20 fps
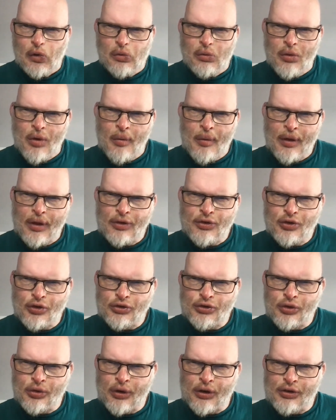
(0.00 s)
What about the
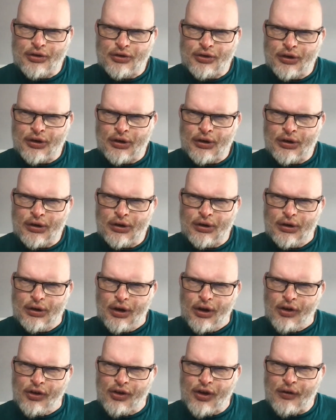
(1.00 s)
Georgian question?
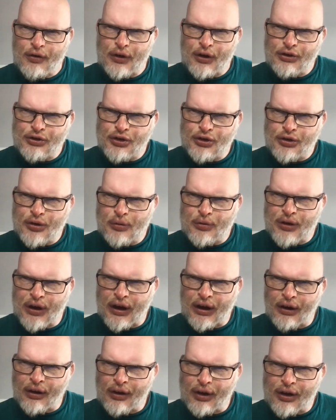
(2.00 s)
Stefano's YouTube
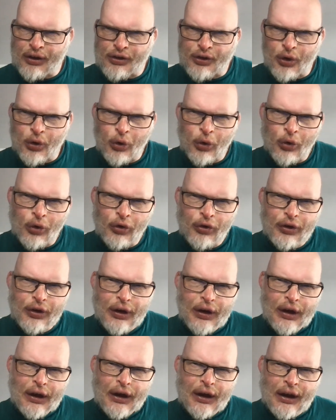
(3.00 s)
channel is called
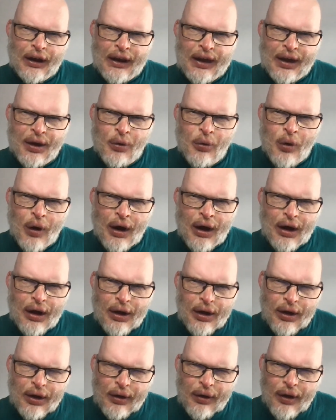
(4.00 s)
Lingua
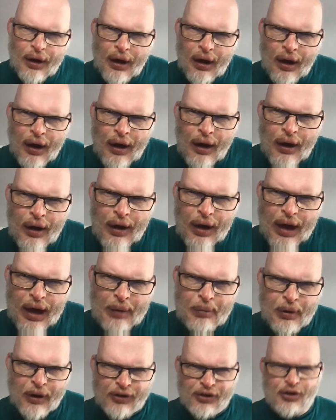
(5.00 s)

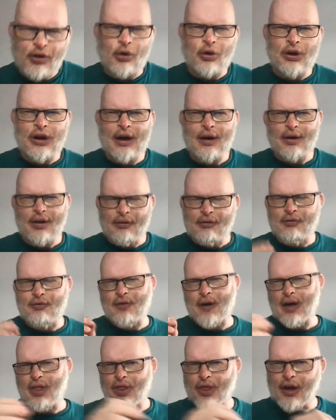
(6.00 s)
e Passione.
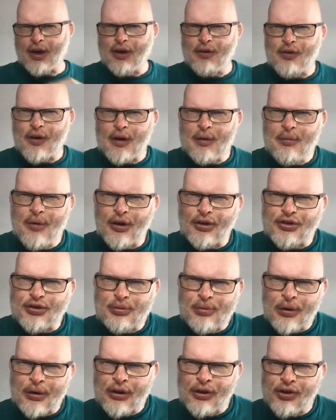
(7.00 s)
Thank you very much,
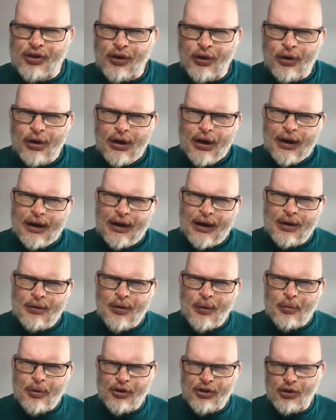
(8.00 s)
Maurizio.
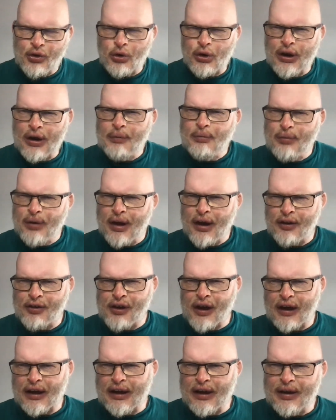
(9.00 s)
Lingua e Passione. Yeah,
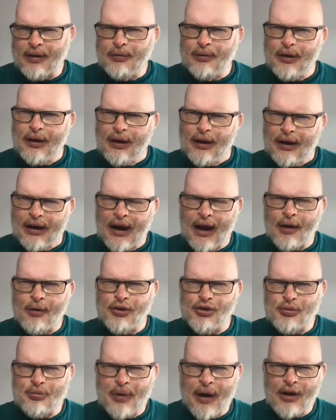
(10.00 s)
exactly.
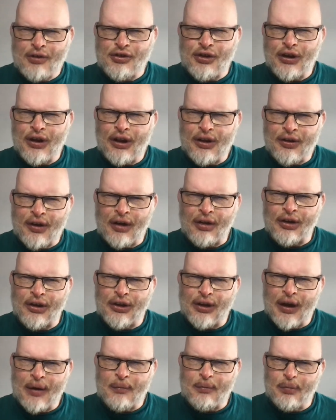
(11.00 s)
Language of Passion in
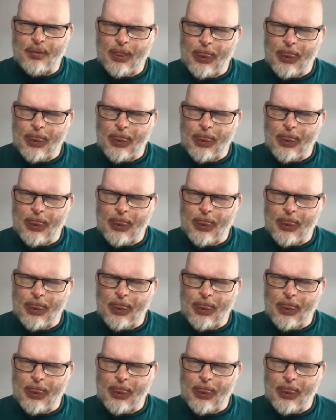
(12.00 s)
Italian. Yep.